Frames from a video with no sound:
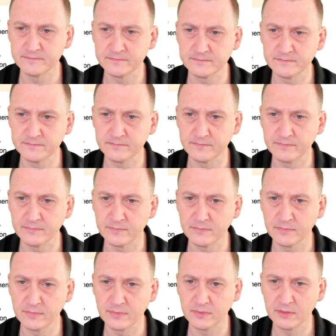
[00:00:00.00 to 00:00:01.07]

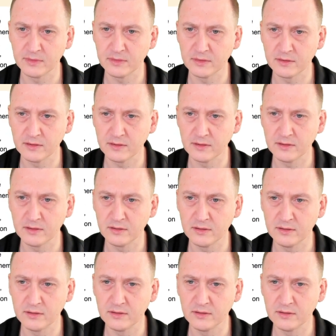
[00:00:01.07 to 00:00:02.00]
No one is speaking in this clip.